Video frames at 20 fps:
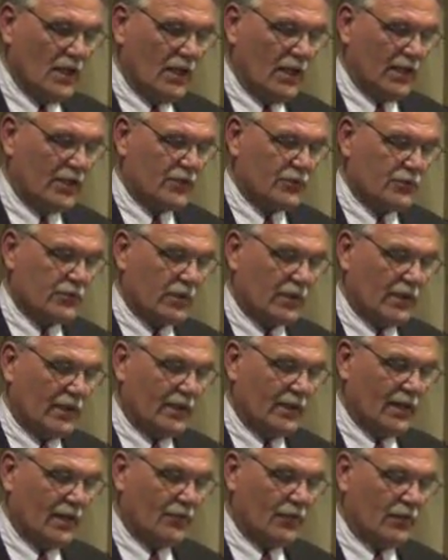interestingly
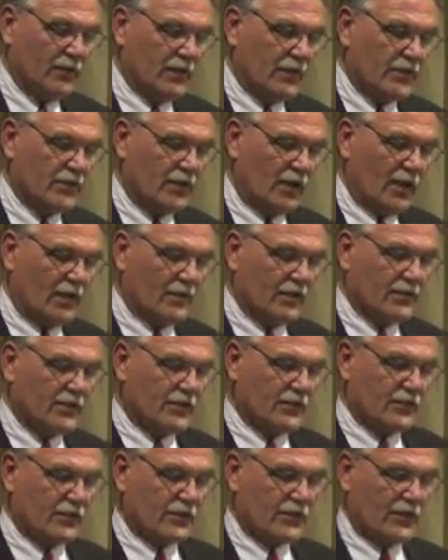enough, on this slide,
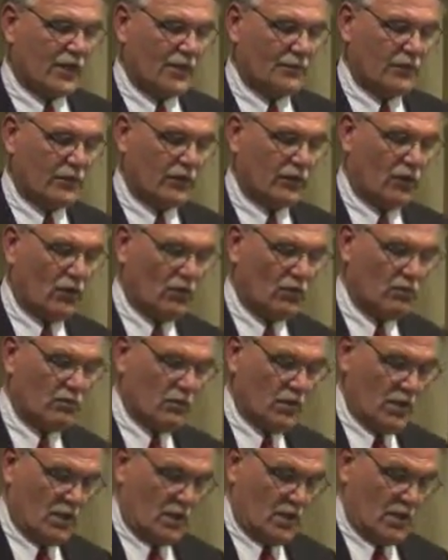this is a seventh hole.